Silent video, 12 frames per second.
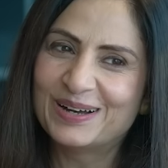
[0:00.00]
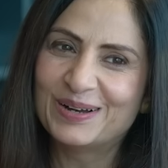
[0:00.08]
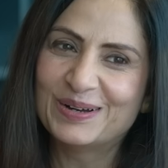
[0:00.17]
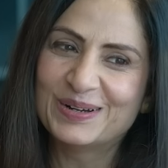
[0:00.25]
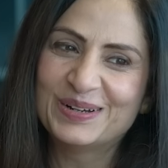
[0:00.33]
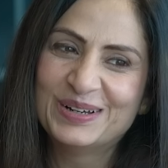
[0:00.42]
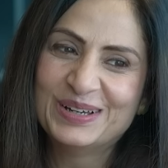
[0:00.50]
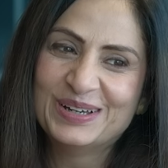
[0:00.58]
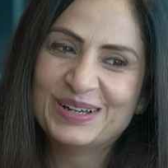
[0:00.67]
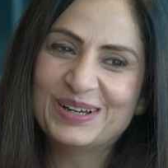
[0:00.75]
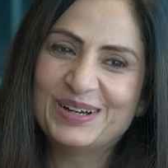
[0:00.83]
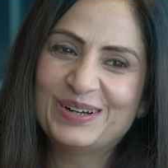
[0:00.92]
uh,
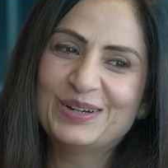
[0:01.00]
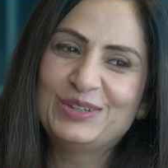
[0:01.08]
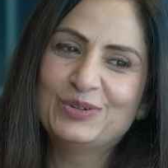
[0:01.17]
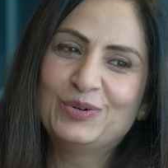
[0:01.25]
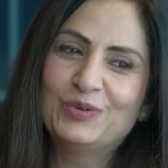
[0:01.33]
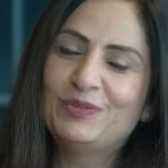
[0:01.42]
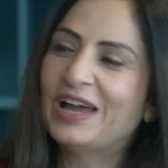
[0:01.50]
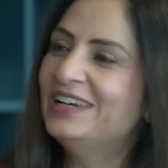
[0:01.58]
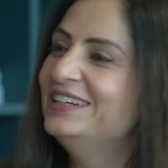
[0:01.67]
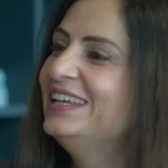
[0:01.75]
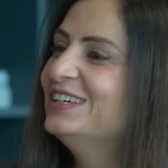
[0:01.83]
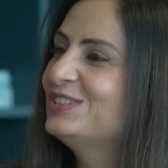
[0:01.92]
uh, you know,
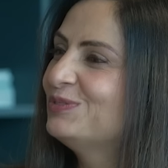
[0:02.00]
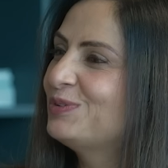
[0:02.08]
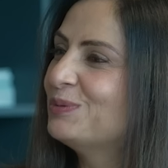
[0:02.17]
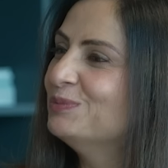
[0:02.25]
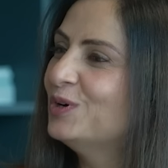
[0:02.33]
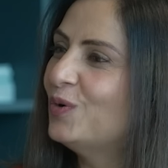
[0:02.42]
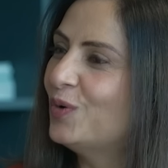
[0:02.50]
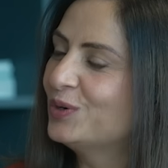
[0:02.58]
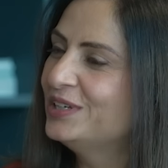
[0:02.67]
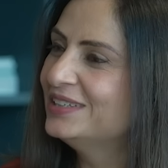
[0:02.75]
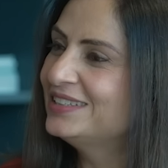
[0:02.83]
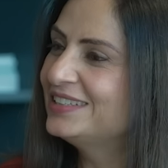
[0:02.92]
validation from the
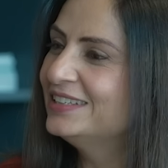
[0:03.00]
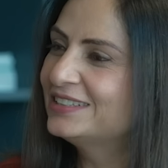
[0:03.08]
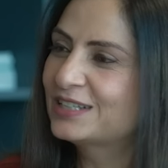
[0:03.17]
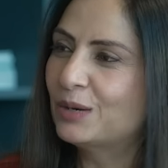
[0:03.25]
audiences.